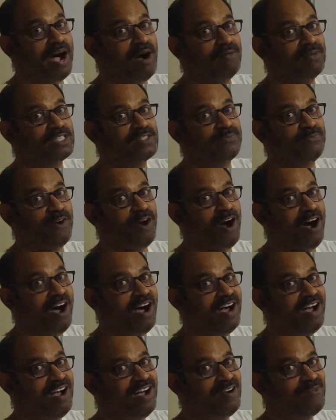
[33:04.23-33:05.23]
powers
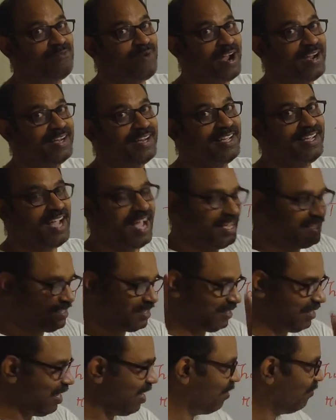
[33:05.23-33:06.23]
for finding
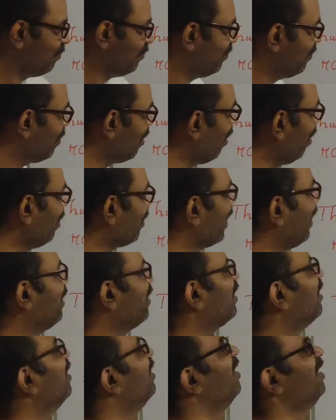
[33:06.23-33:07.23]
HCF. Alright.
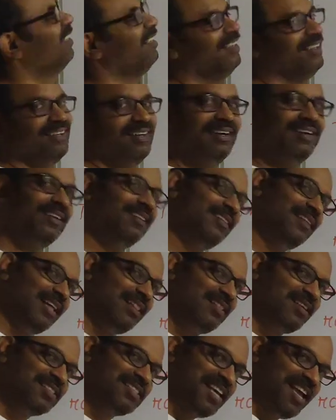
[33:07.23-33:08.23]

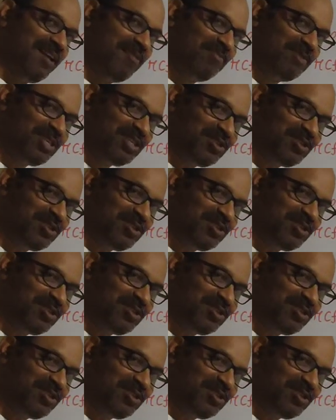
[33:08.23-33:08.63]
Then the same